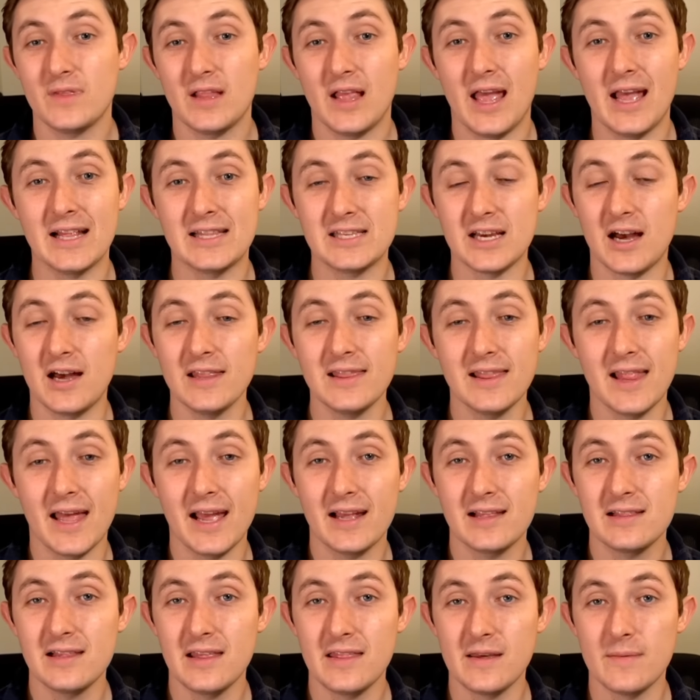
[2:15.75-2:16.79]
it's
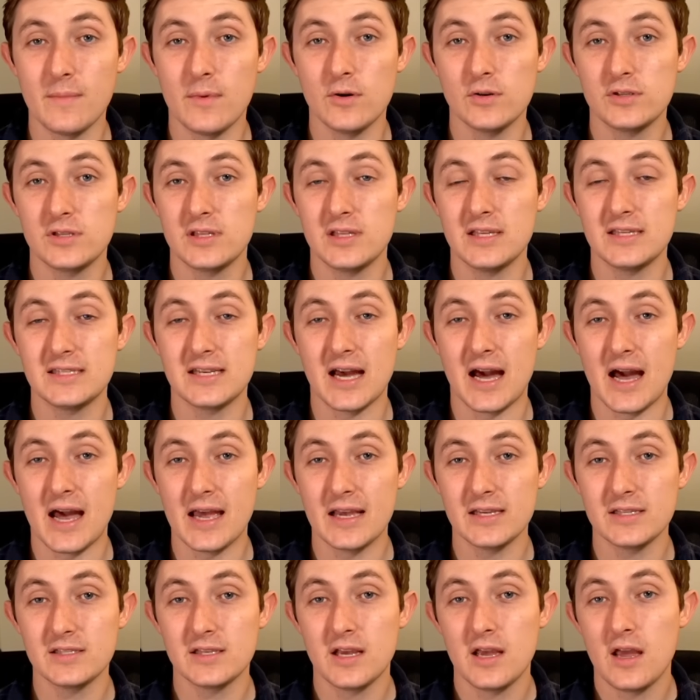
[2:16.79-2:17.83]
unlikely that most of these
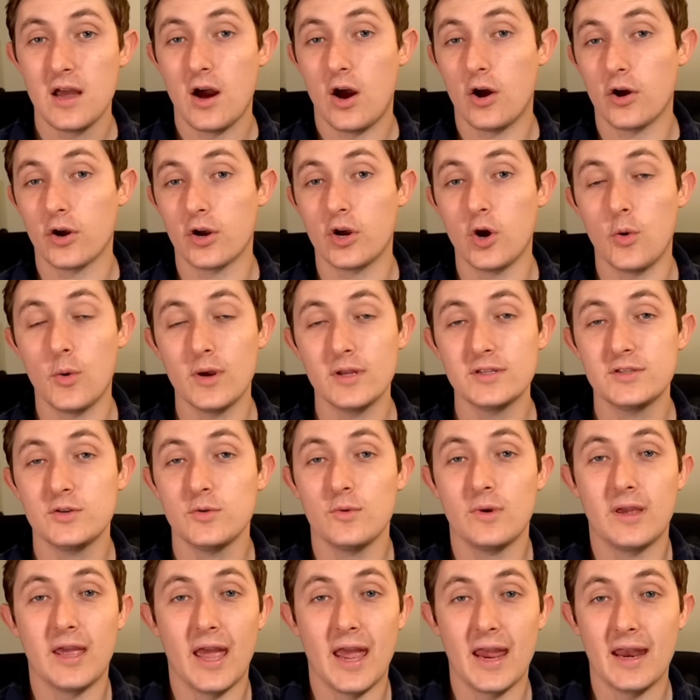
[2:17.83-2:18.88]
guys are going to
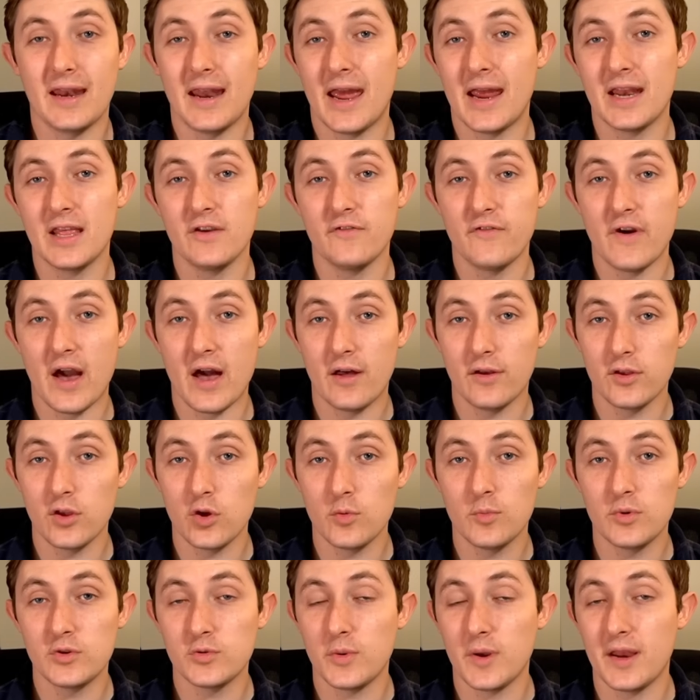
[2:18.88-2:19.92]
gain any value
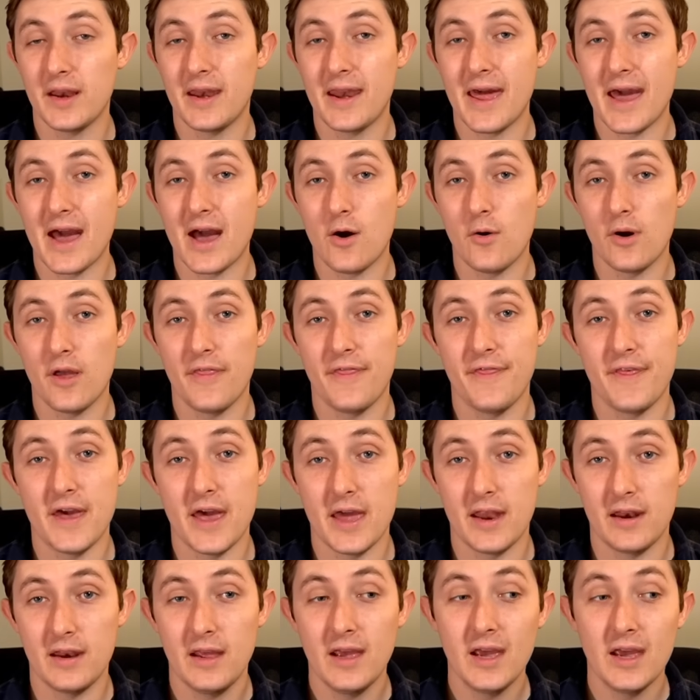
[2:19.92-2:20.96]
between now and
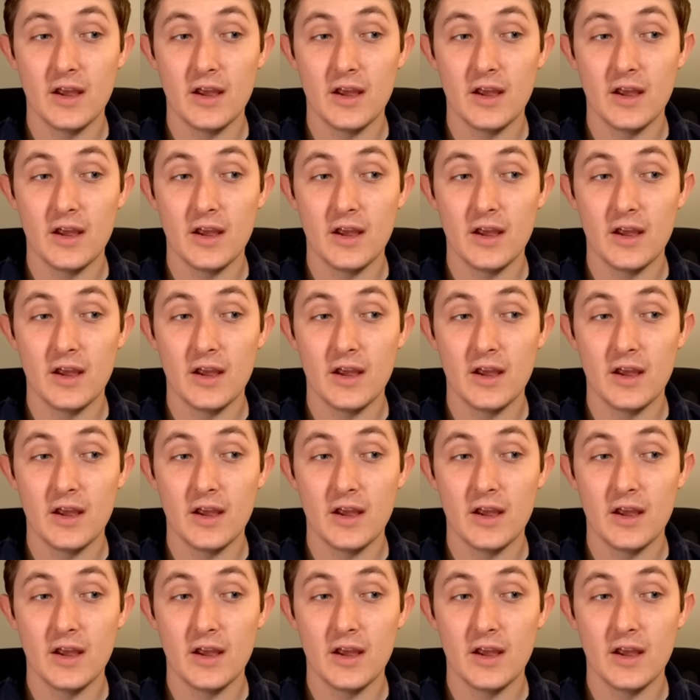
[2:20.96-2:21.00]
then.